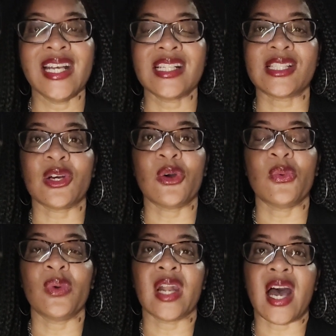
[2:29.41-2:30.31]
So
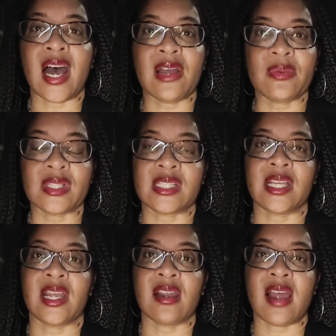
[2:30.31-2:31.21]
when I was
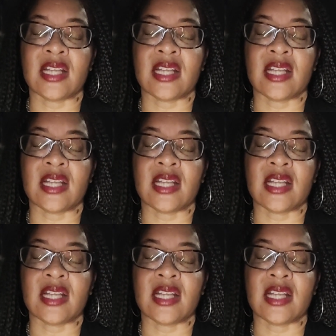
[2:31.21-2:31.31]
there,